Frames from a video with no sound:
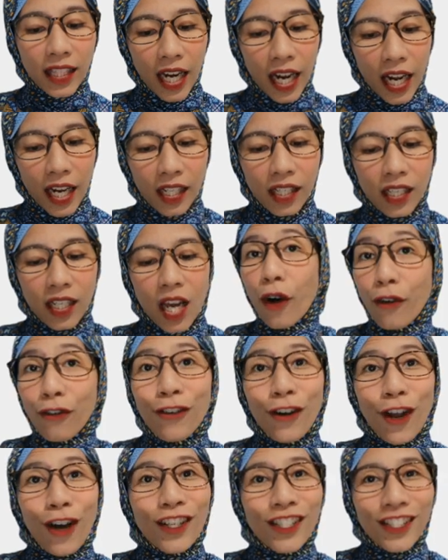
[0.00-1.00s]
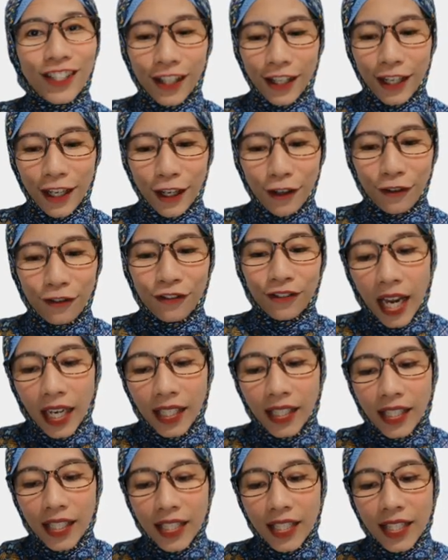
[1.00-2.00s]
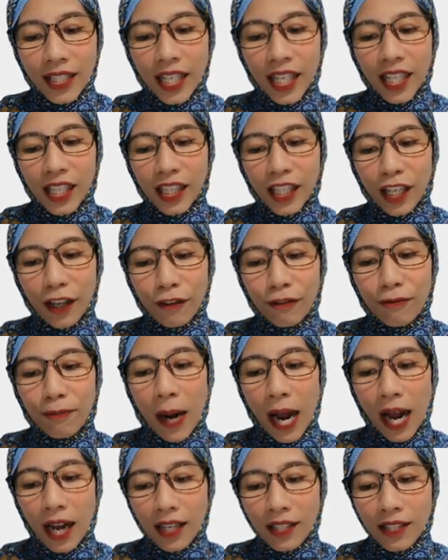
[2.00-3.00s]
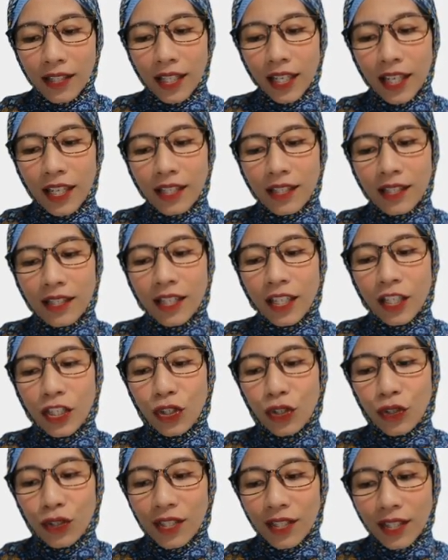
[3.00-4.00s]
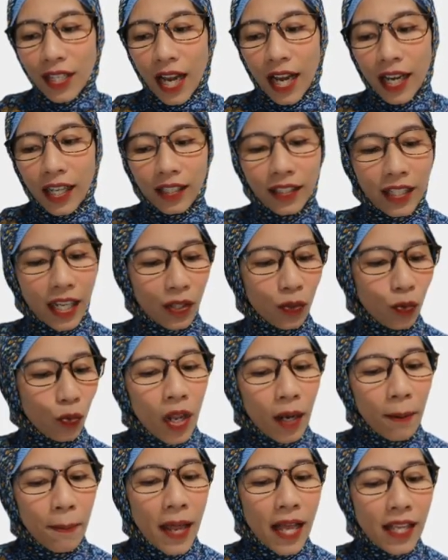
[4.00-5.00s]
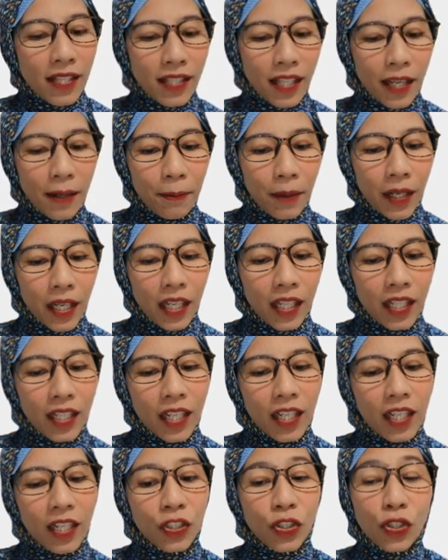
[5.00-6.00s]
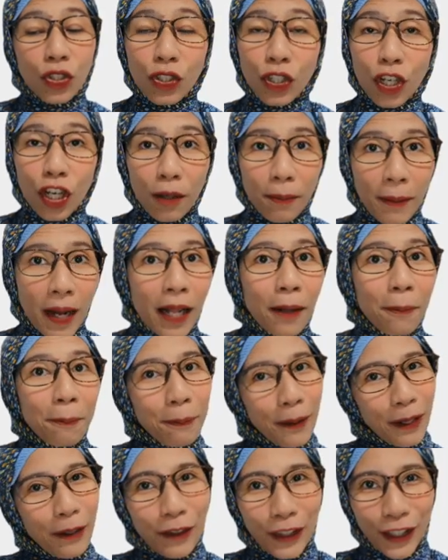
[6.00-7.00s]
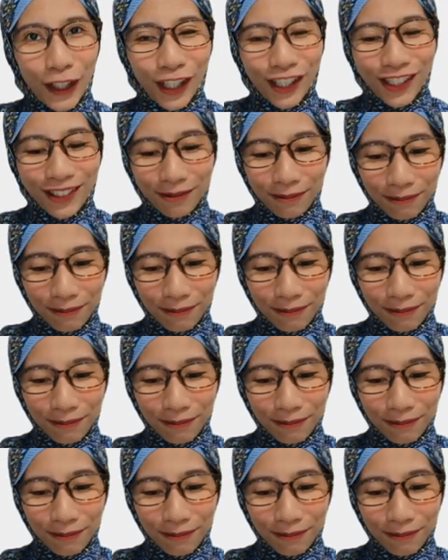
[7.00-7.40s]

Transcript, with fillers: trend of long sleeve and distinctive mask is the new style that will blossom in the new normal period.